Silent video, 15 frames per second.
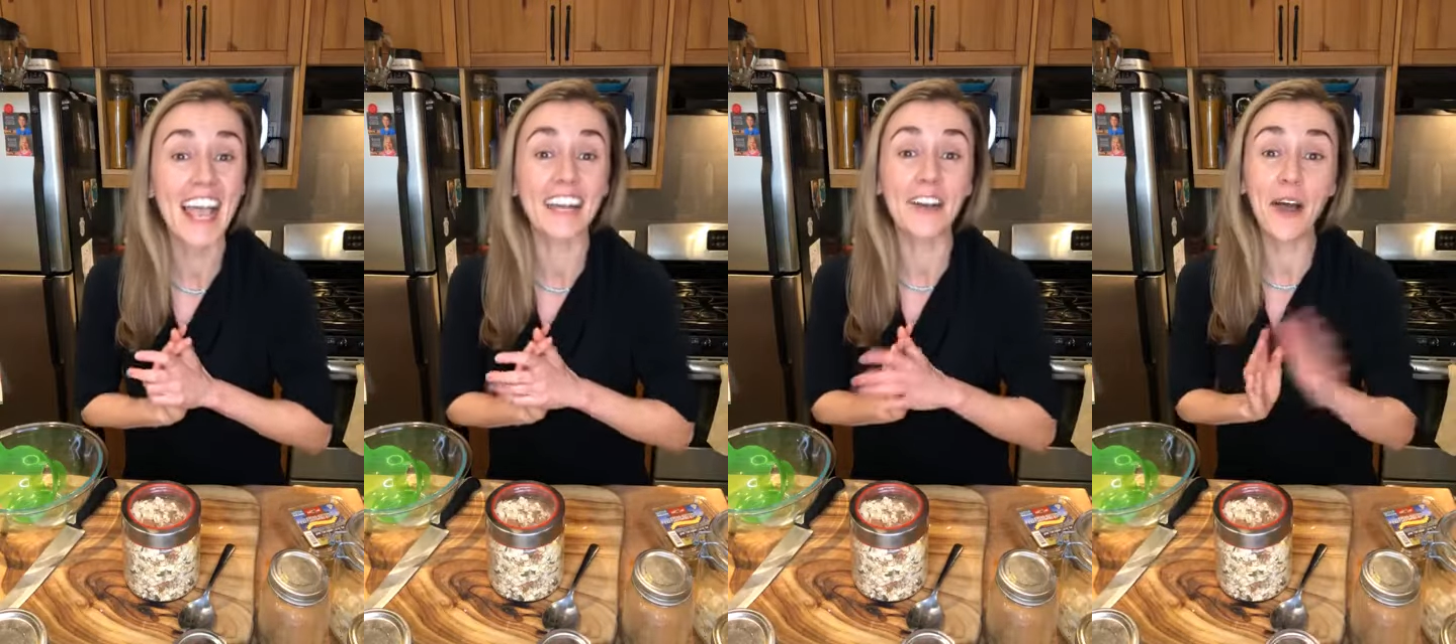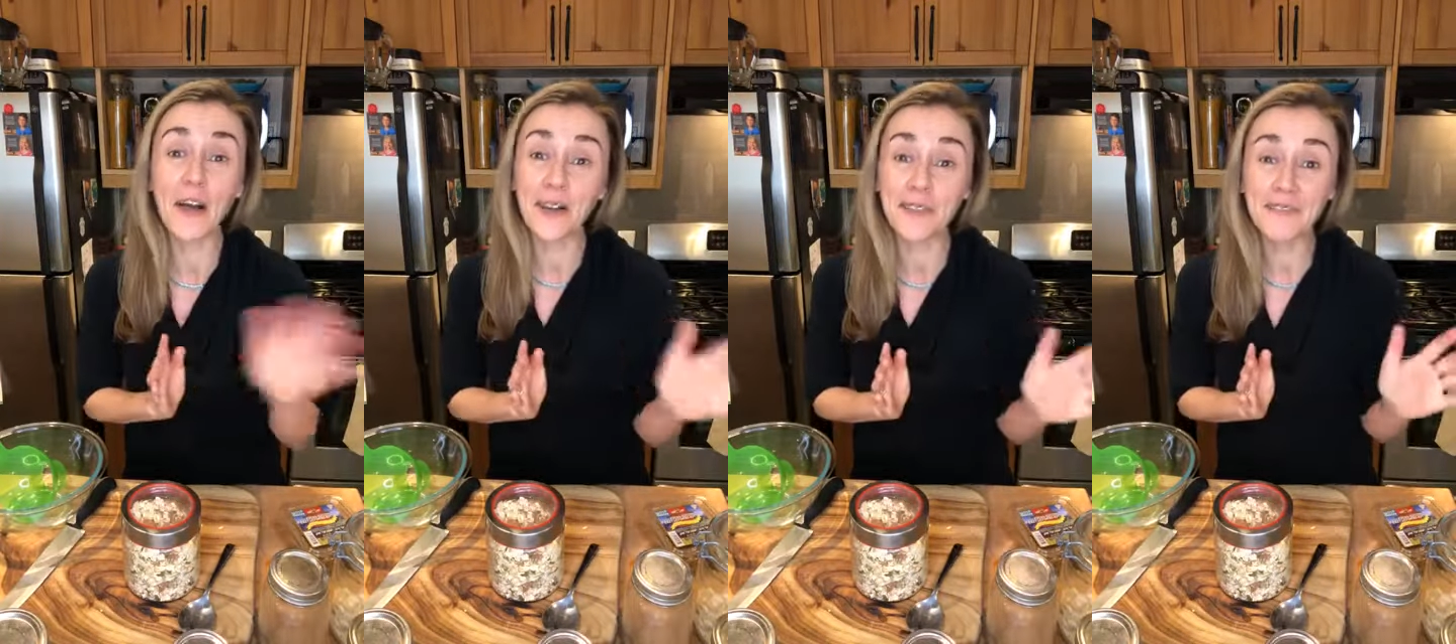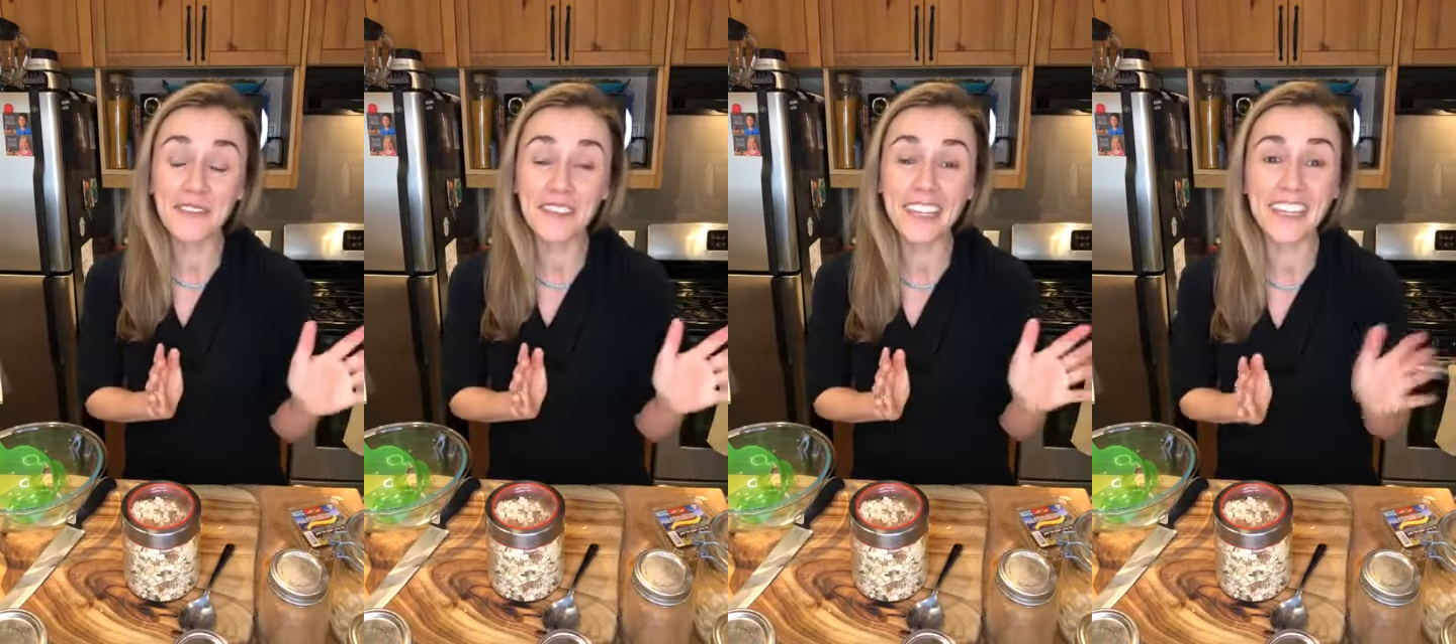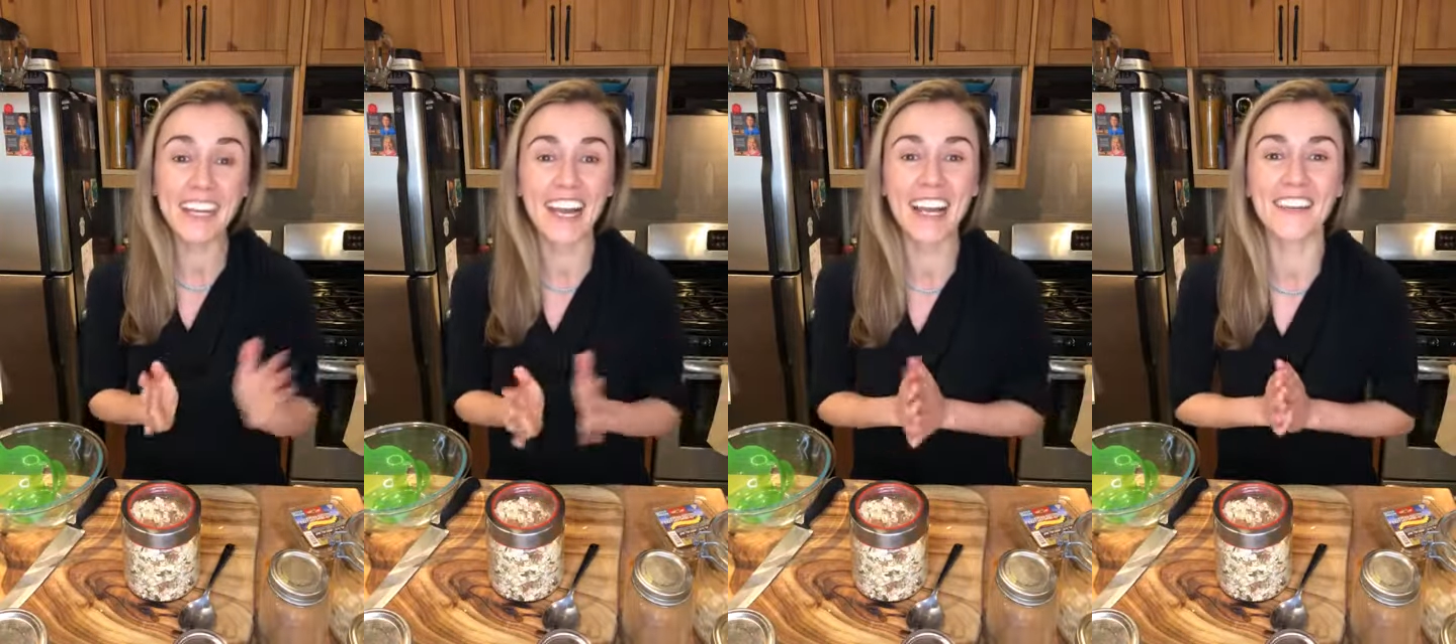and
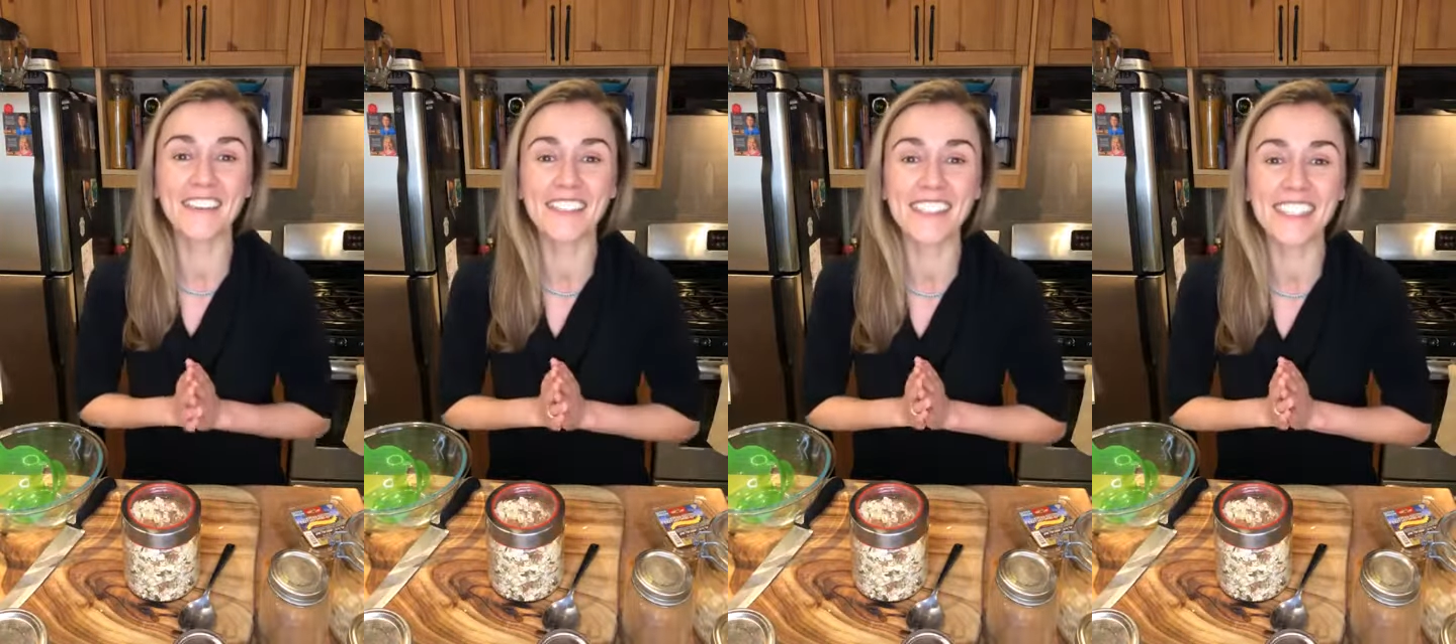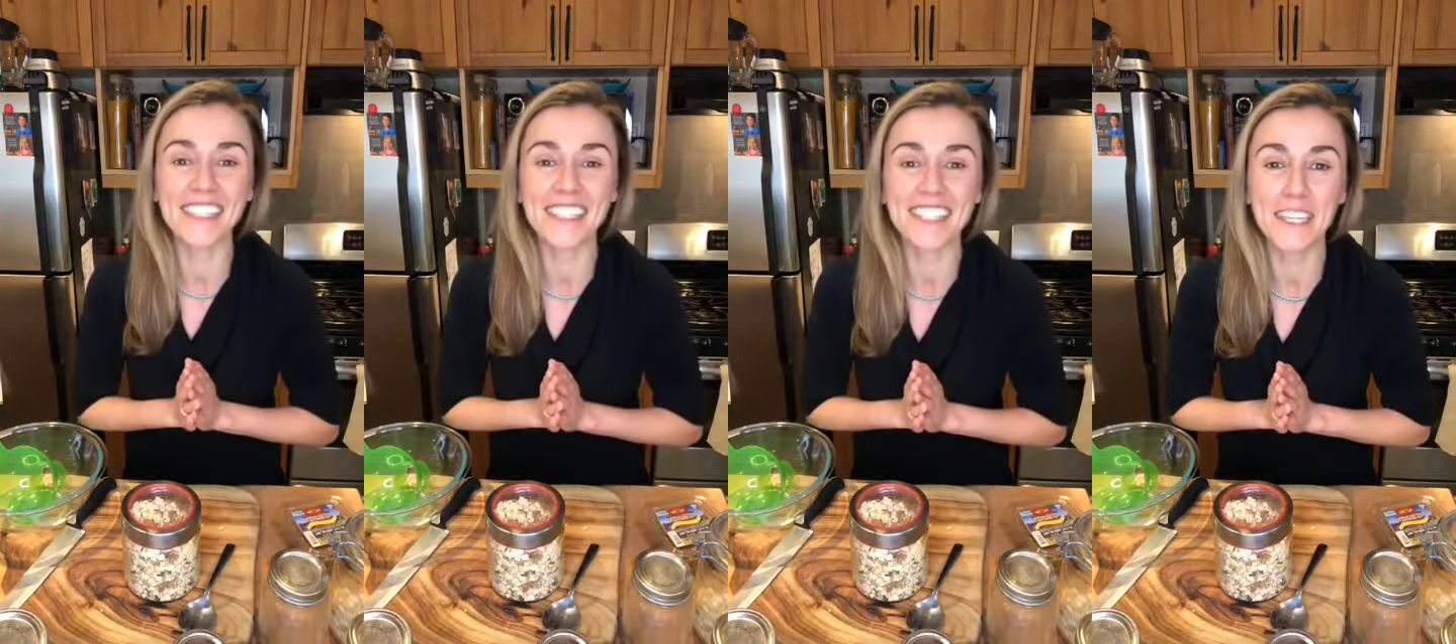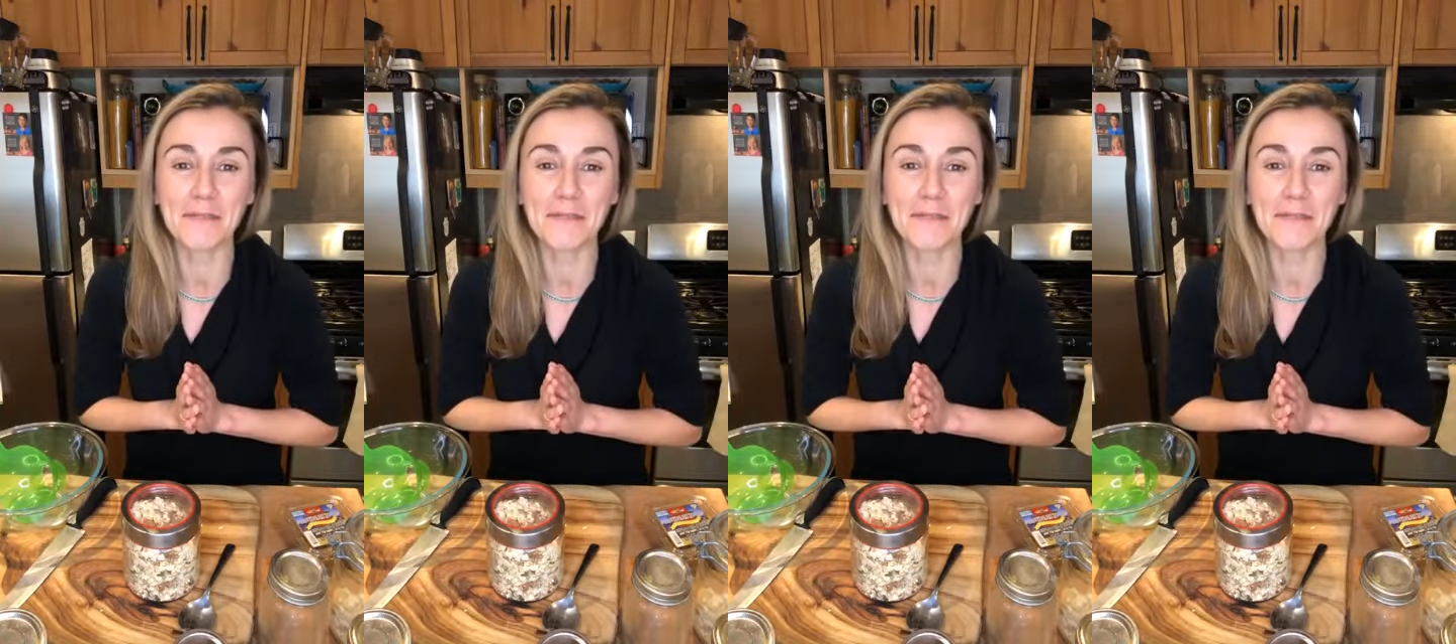hopefully I will see